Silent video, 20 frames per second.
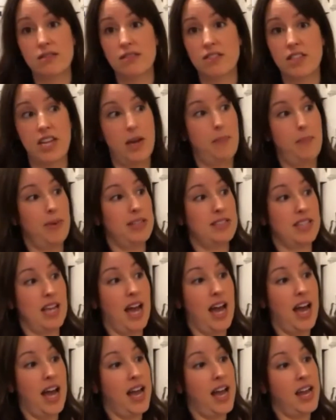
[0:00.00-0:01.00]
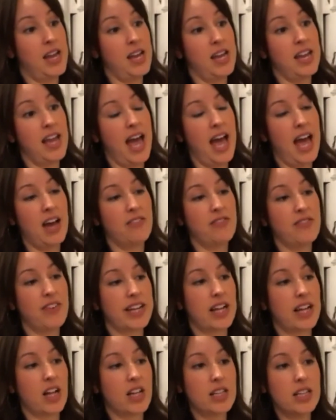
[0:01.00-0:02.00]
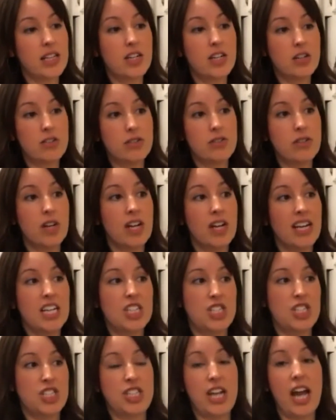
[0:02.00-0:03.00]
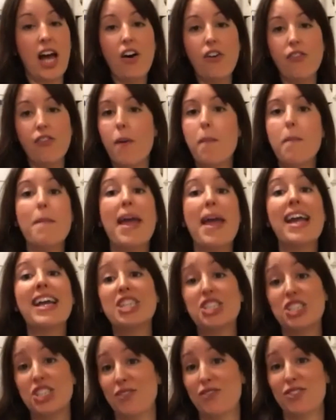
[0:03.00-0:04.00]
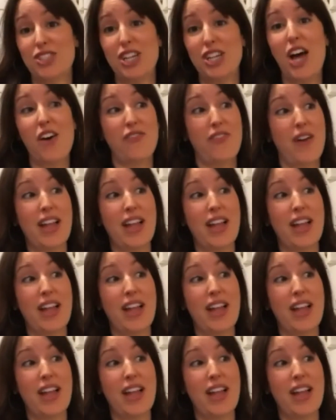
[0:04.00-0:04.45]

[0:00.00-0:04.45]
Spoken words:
tip is I have like a little shelf, a makeshift shelf.